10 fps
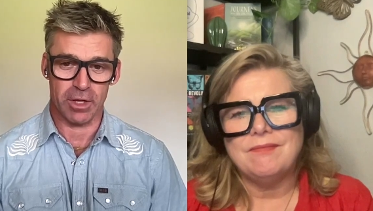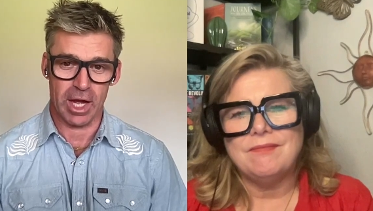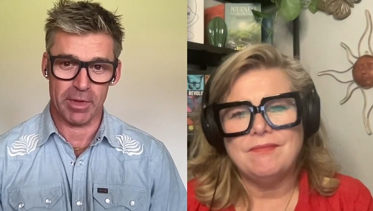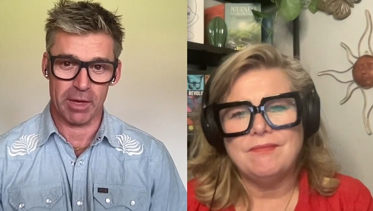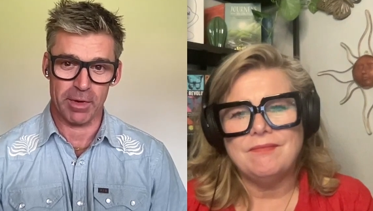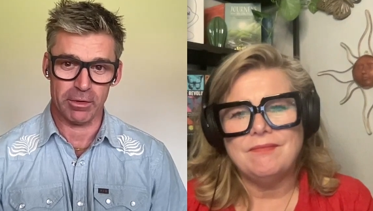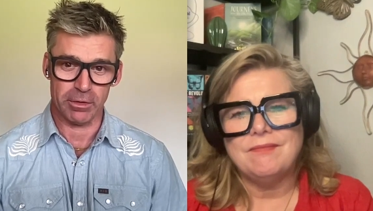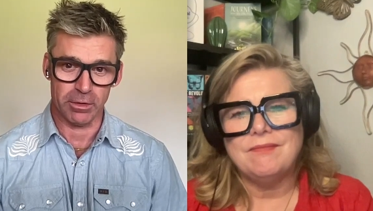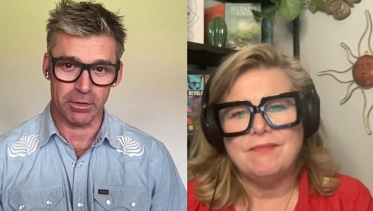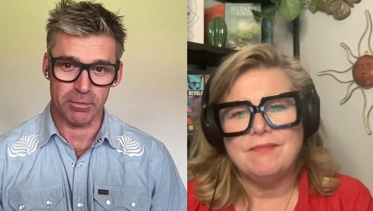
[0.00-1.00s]
Speaker 1: to go climb that
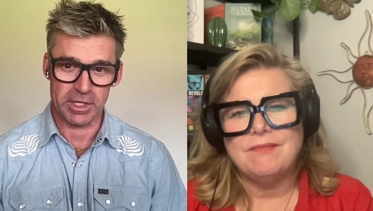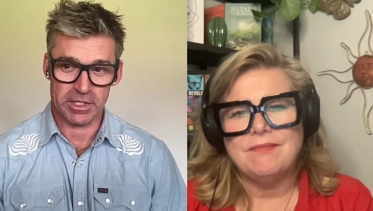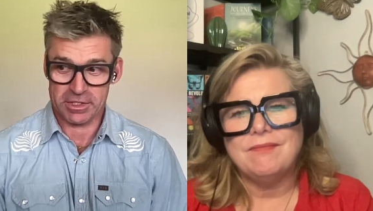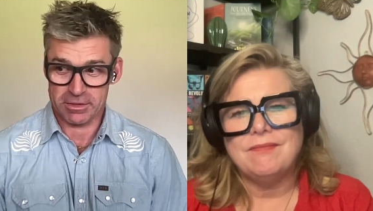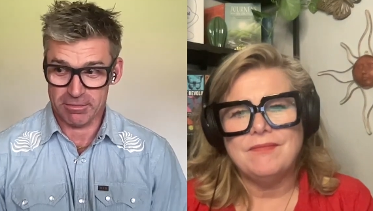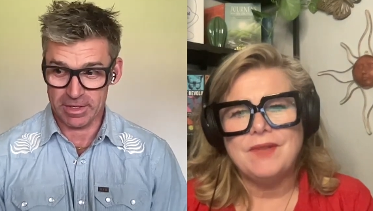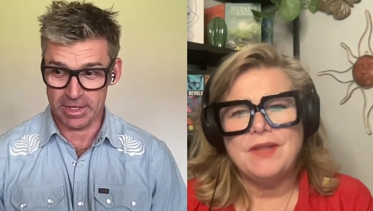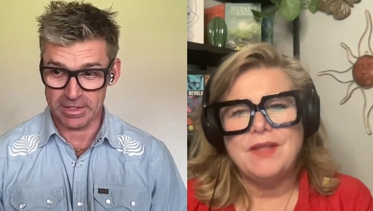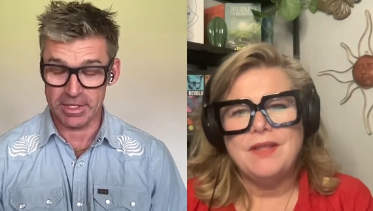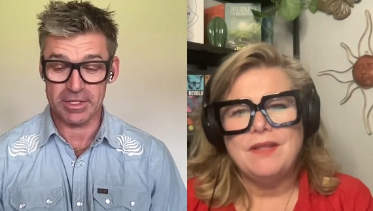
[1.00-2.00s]
mountain, because
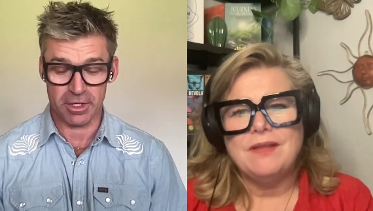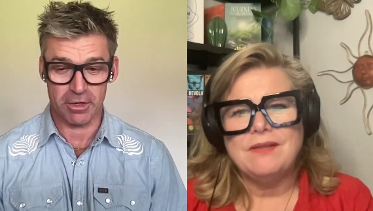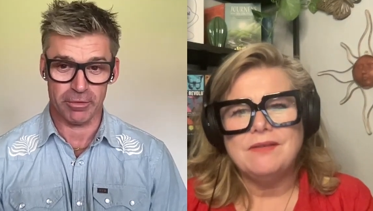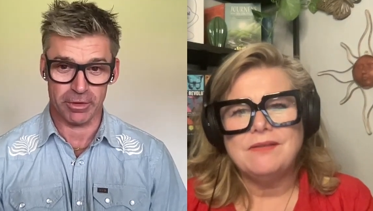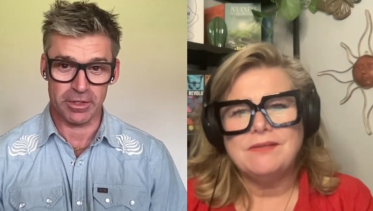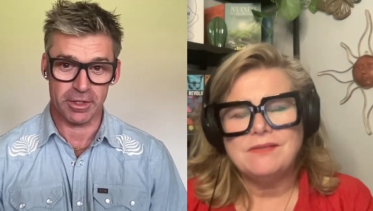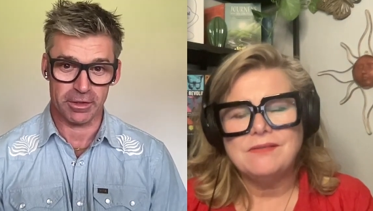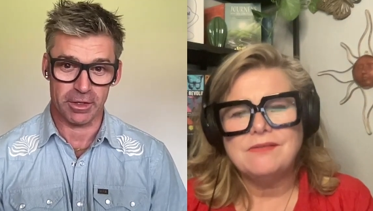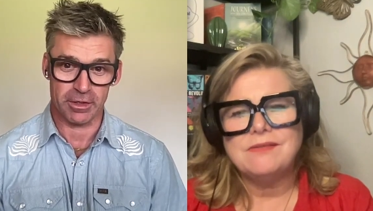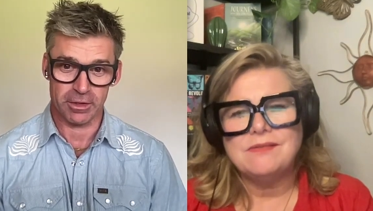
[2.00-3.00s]
it is
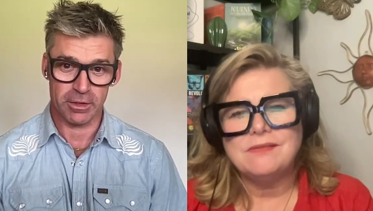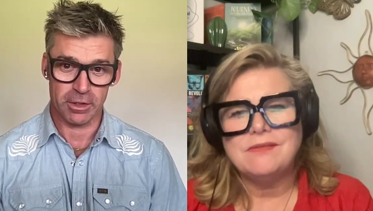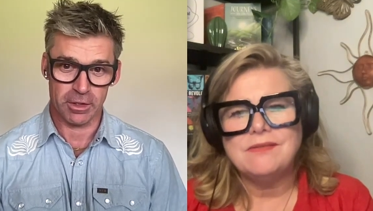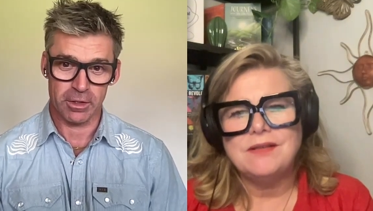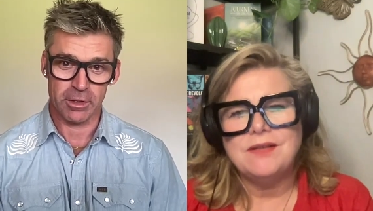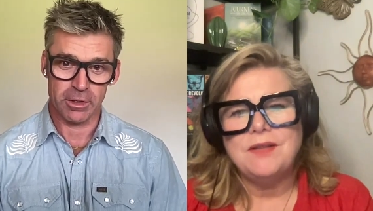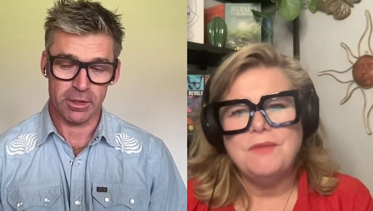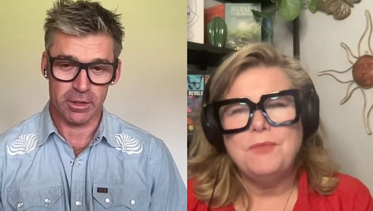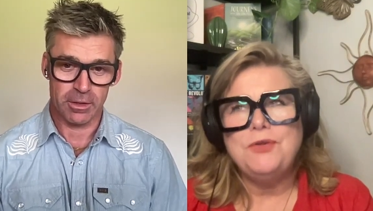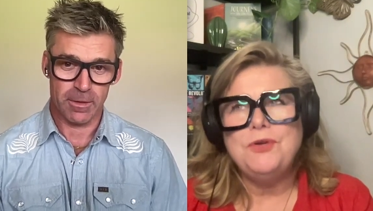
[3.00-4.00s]
unrelenting there.
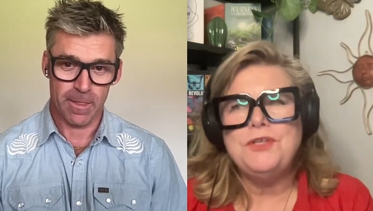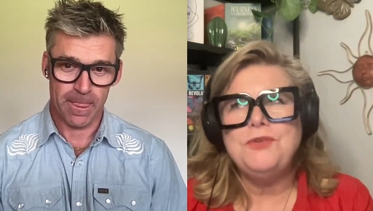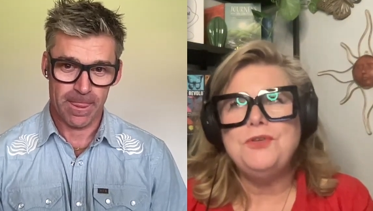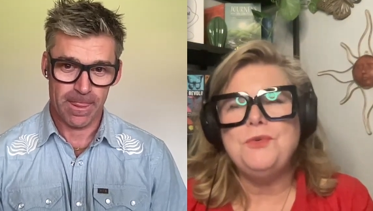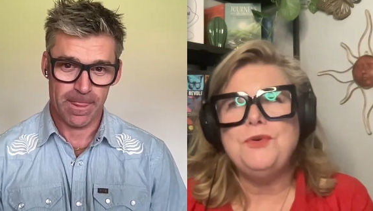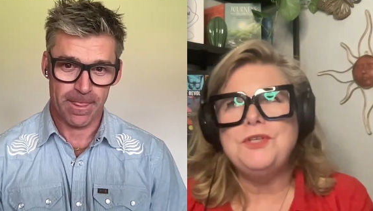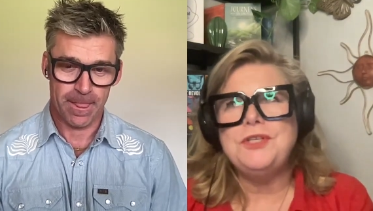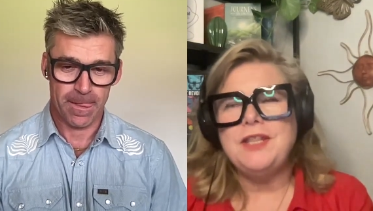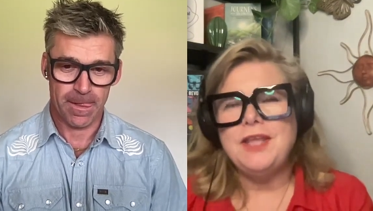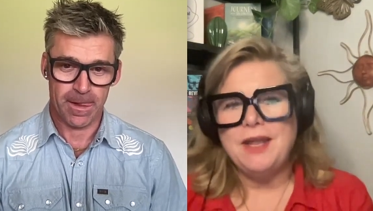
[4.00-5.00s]
Speaker 2: But it's interesting when you
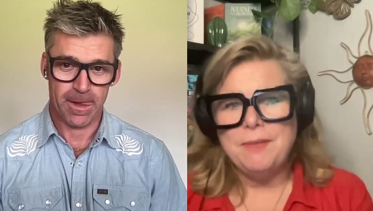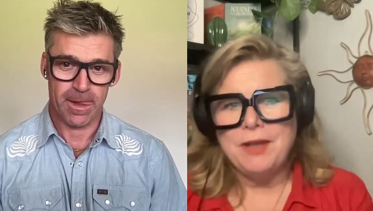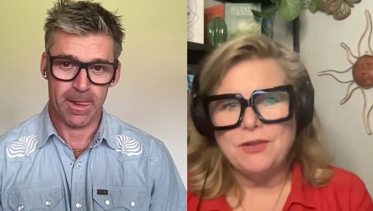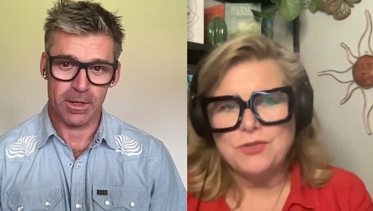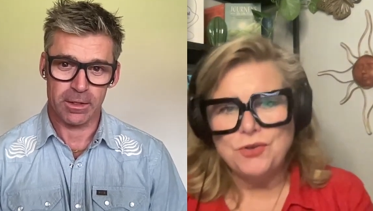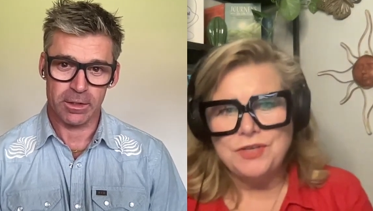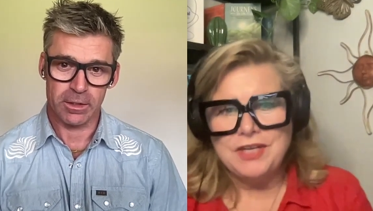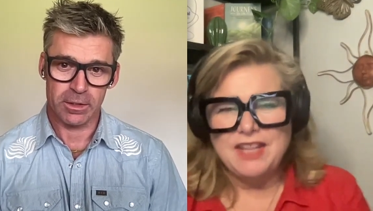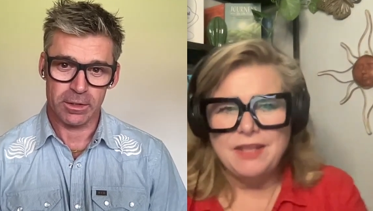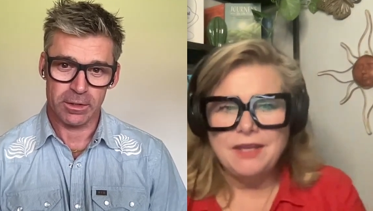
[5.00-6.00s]
say that about
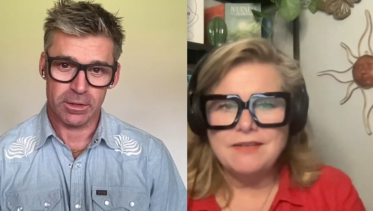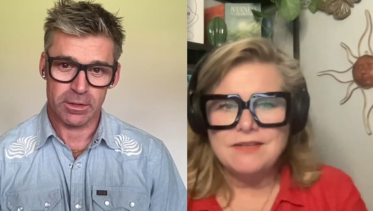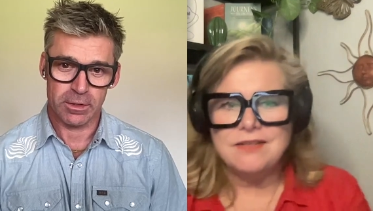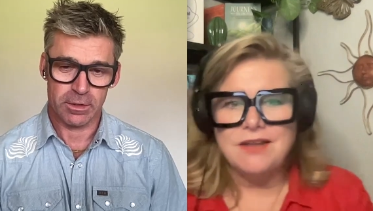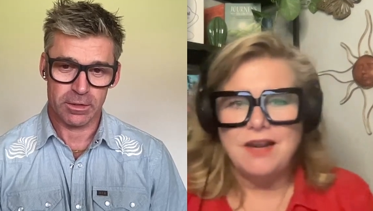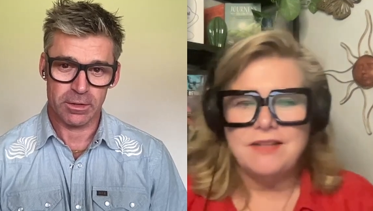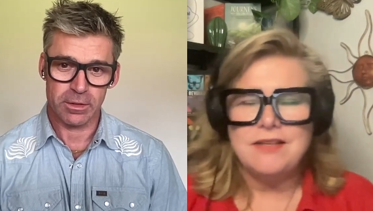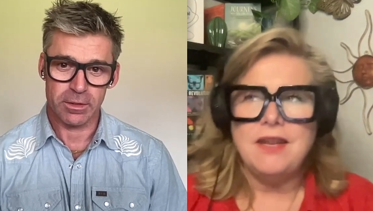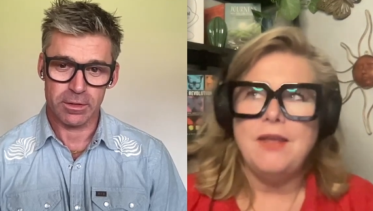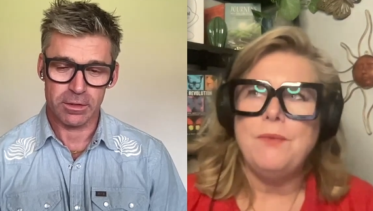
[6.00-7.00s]
uncertainty. I think in society
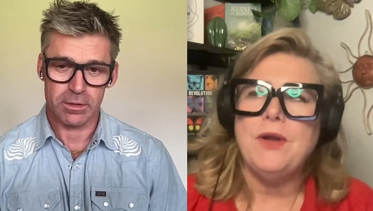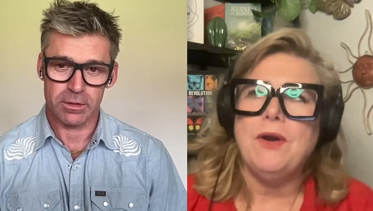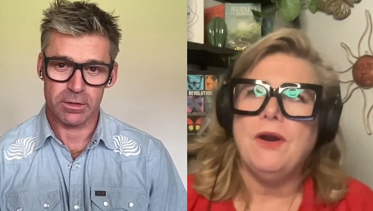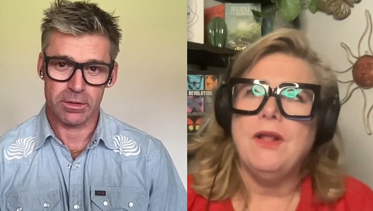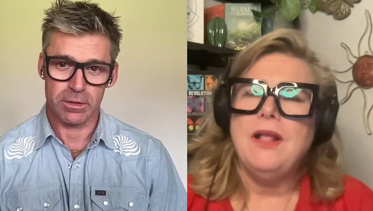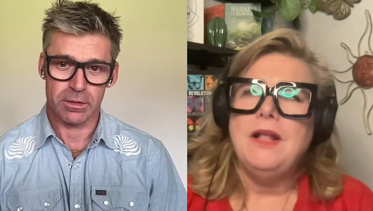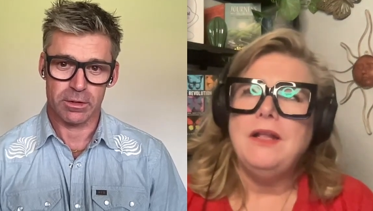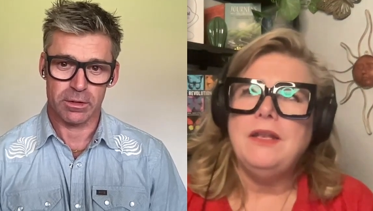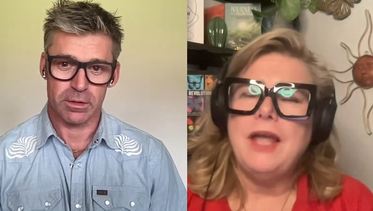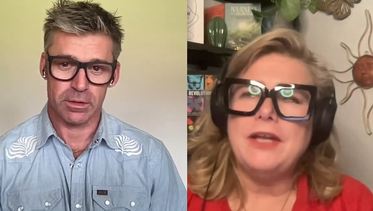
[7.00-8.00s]
today, we are
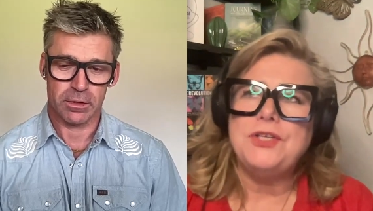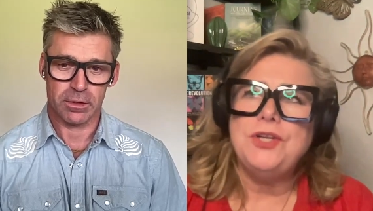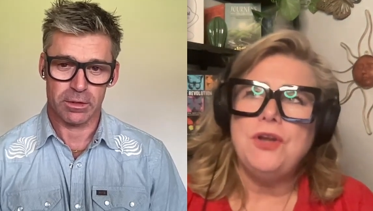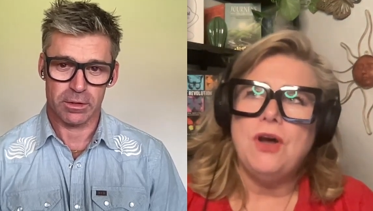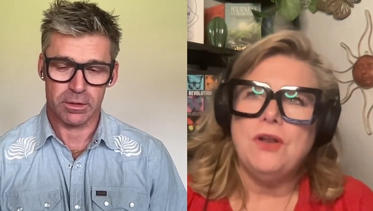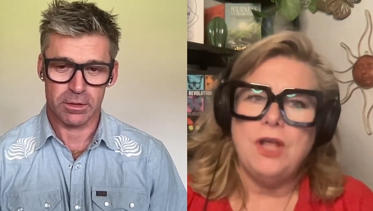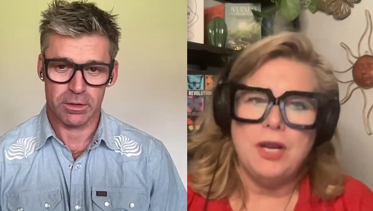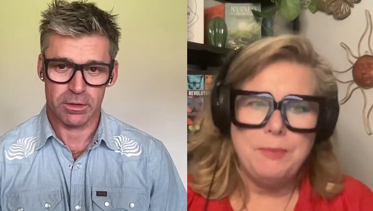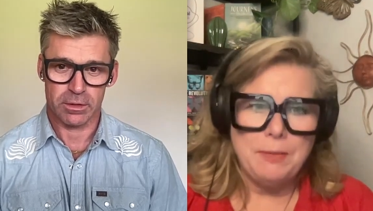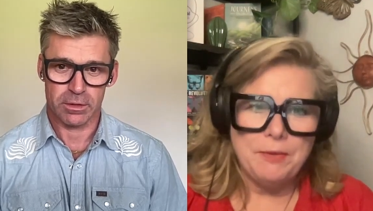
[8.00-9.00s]
latching on, a
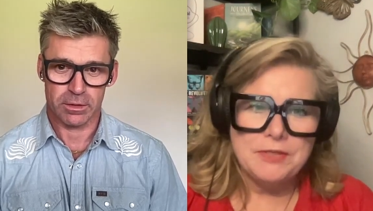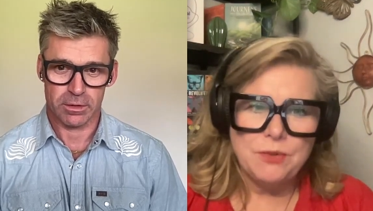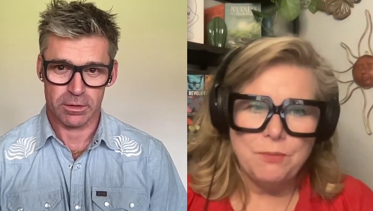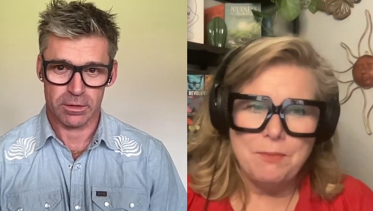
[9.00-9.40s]
lot of people, on this whole